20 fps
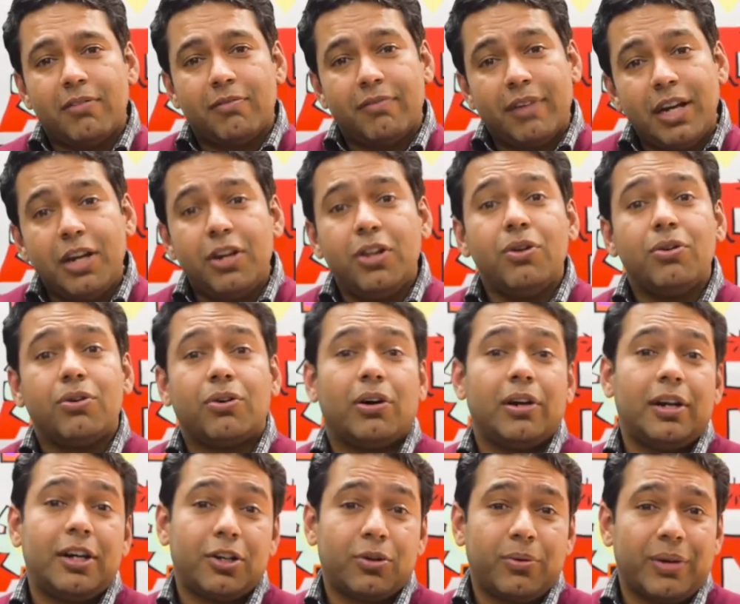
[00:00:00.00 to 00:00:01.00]
when do you call
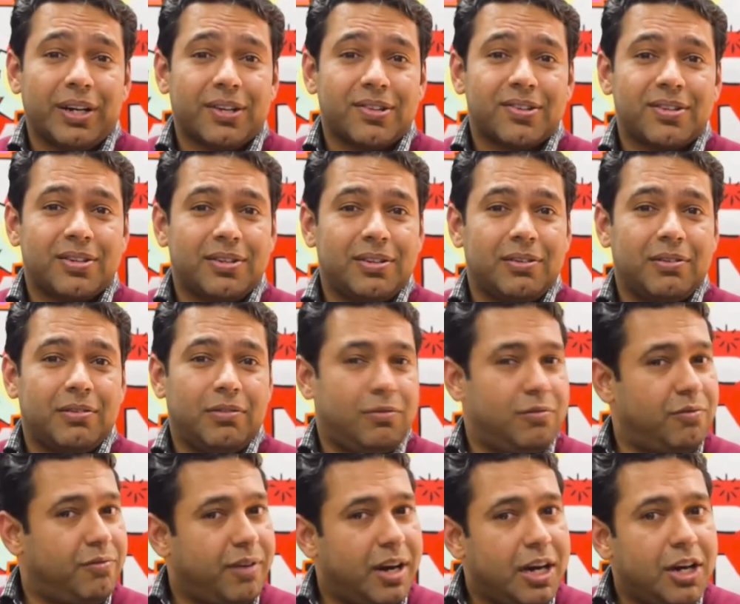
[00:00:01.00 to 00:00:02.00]
it quits?
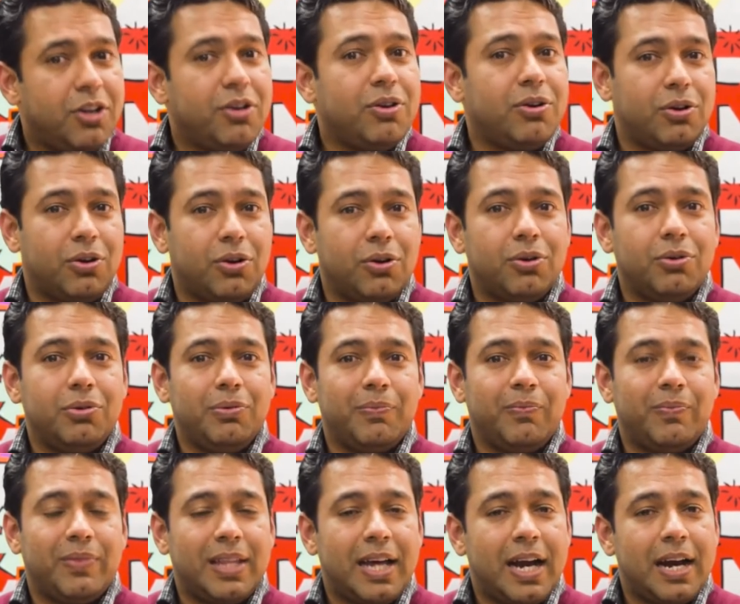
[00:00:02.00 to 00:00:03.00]
When do you know
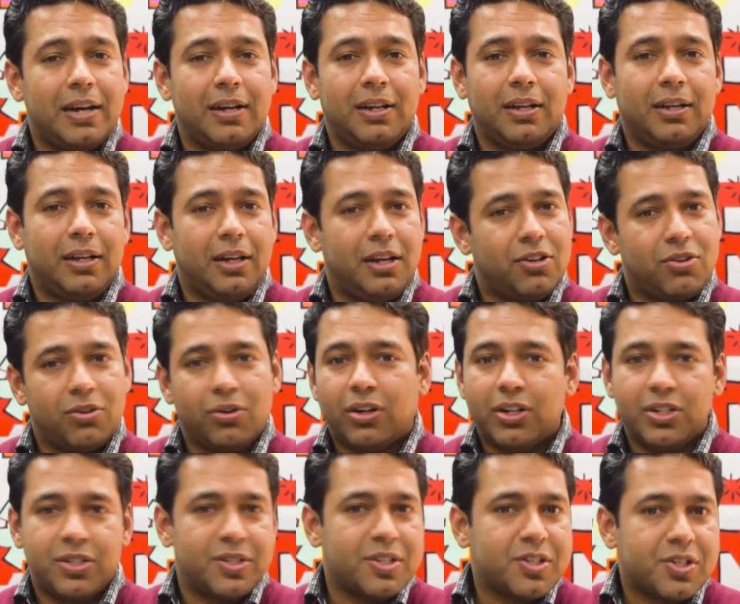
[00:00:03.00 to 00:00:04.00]
that it's
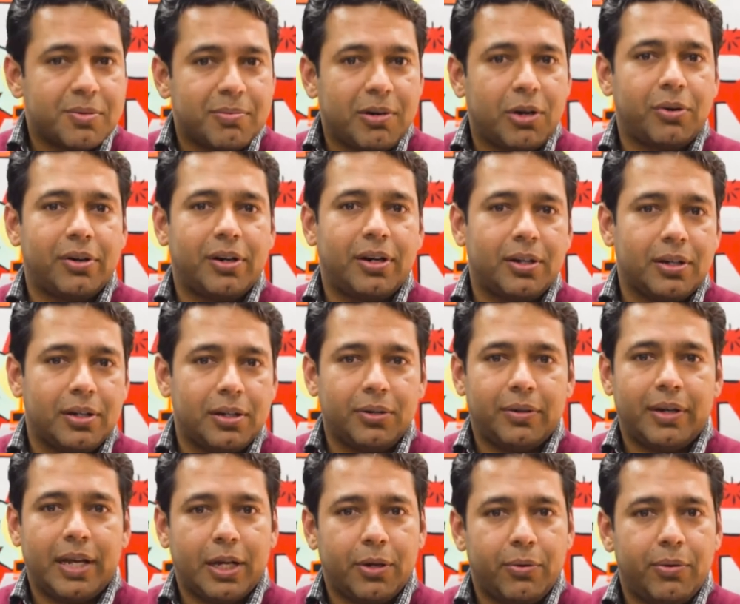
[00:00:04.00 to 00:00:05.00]
not just about return on
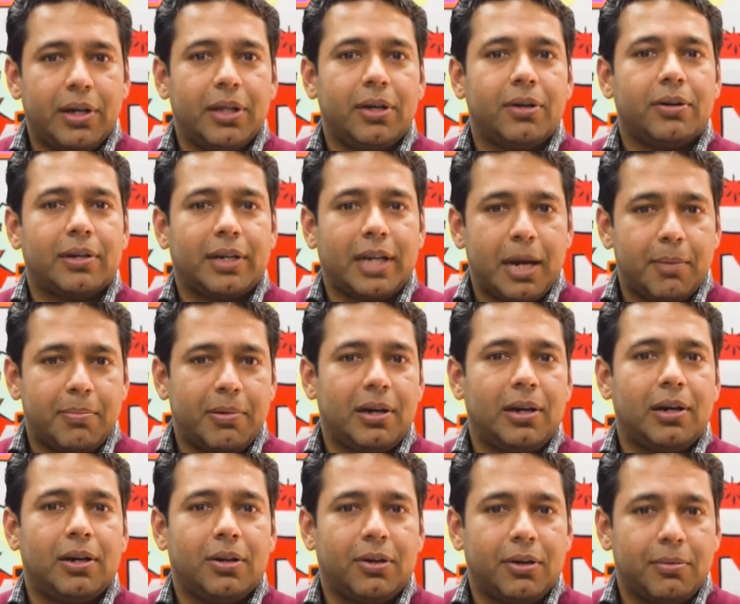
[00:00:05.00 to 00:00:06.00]
equity or
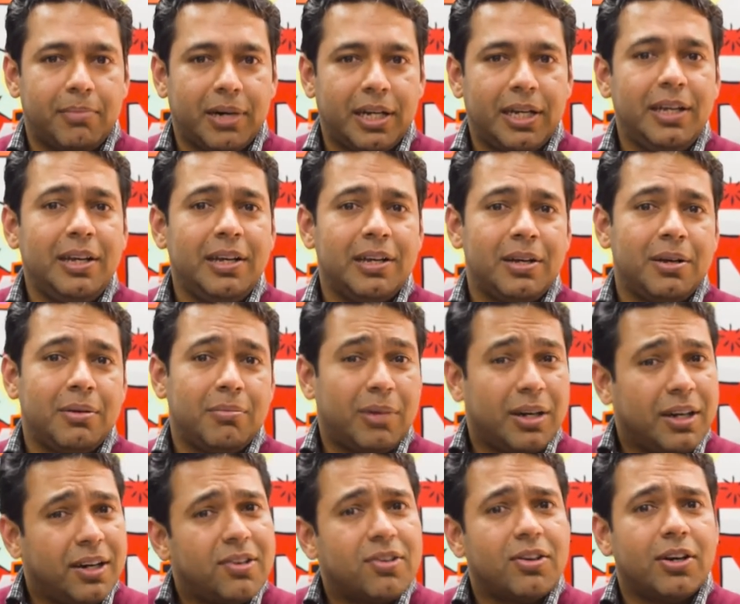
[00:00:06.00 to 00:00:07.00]
capital or money, but
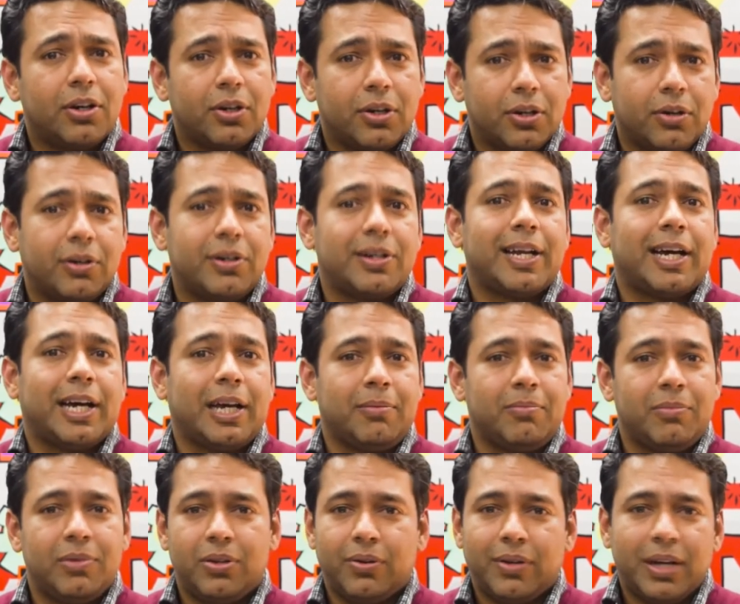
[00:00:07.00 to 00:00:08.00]
it's return on time?
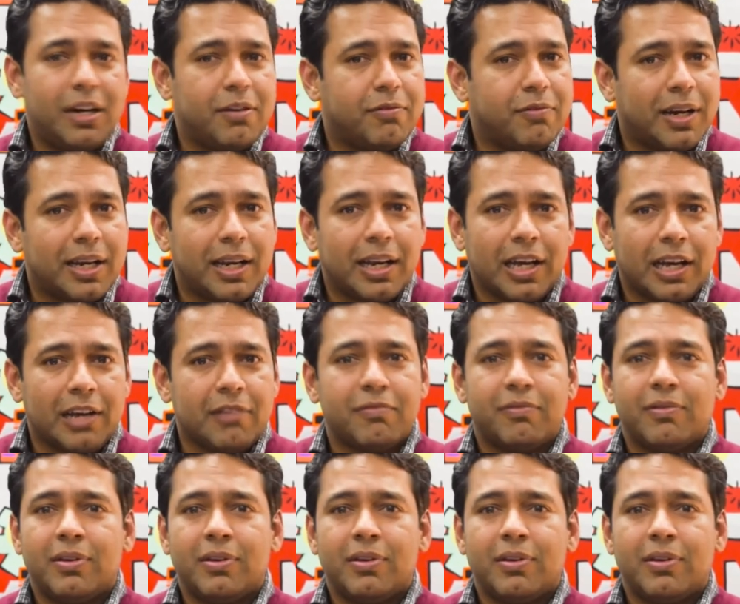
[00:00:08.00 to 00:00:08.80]
You get one life.